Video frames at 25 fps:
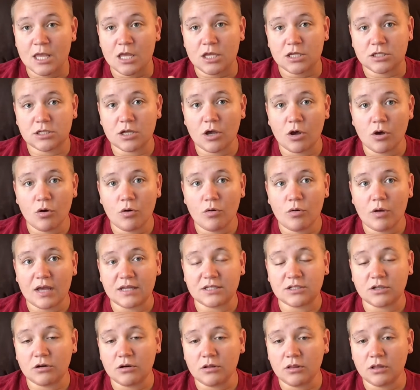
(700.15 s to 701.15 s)
So I
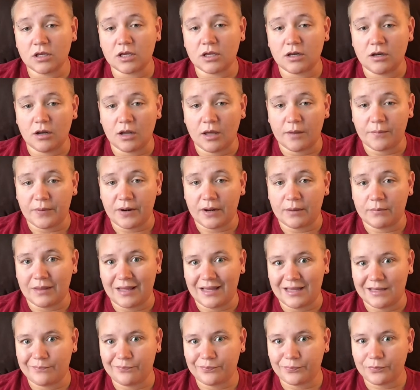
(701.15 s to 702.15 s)
started looking it up, and I'm
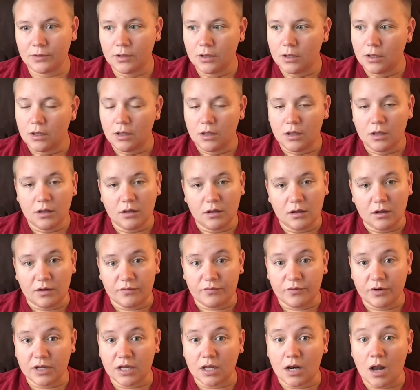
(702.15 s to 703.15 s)
like, a
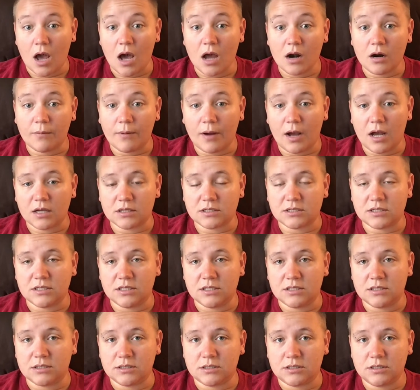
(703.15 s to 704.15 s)
freaking OtterBox
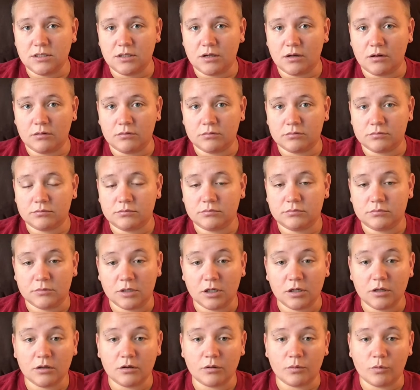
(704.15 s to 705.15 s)
is,
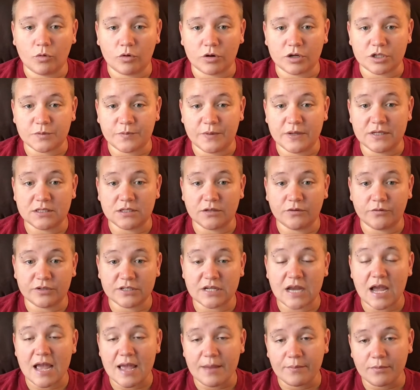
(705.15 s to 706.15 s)
they're a little more expensive,
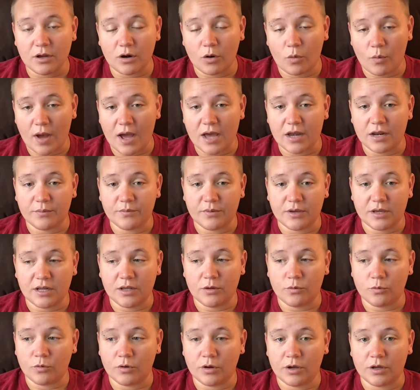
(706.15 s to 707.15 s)
which I am going to wind up
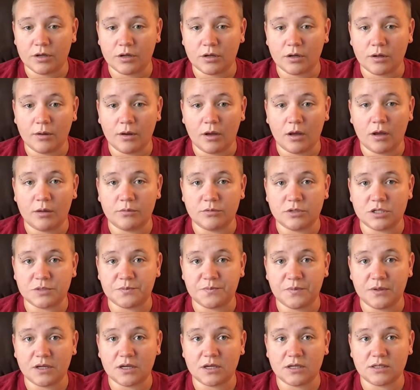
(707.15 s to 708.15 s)
getting one,
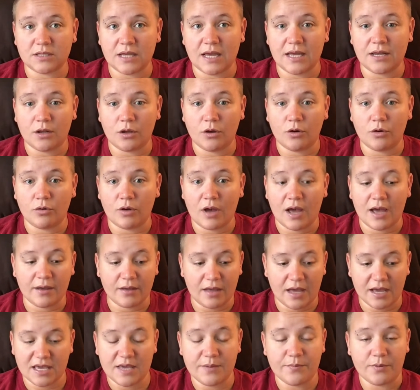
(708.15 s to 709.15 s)
just because I know
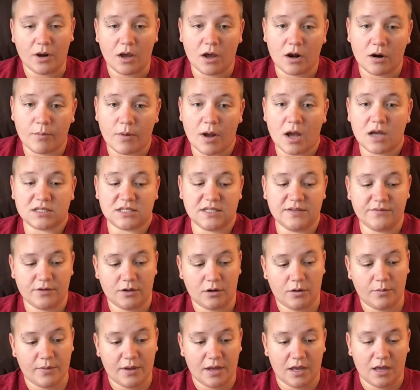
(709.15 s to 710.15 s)
I keep an OtterBox
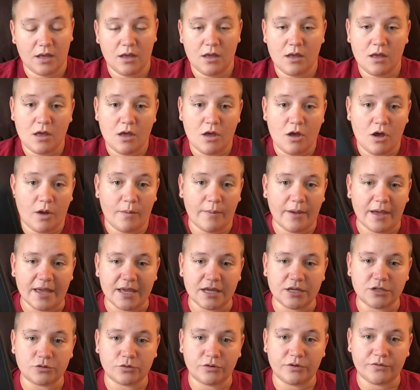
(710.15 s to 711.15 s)
even on my
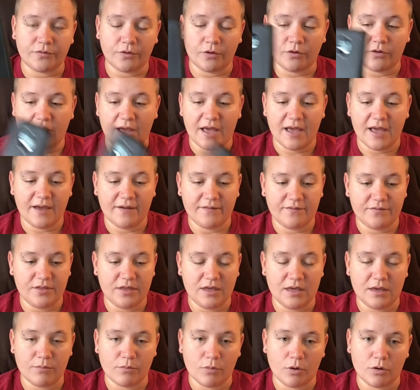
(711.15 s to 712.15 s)
Android phone. I have
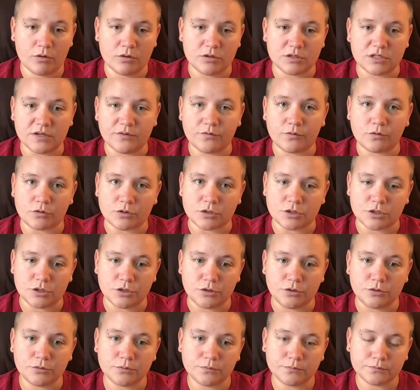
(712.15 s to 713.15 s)
the Moto Z Force
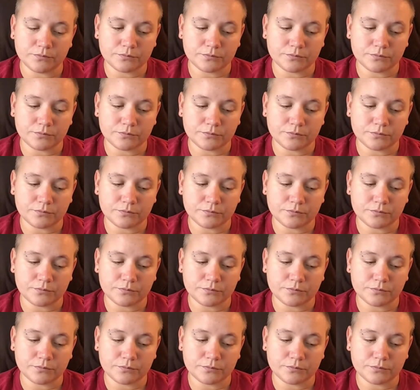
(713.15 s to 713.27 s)
2.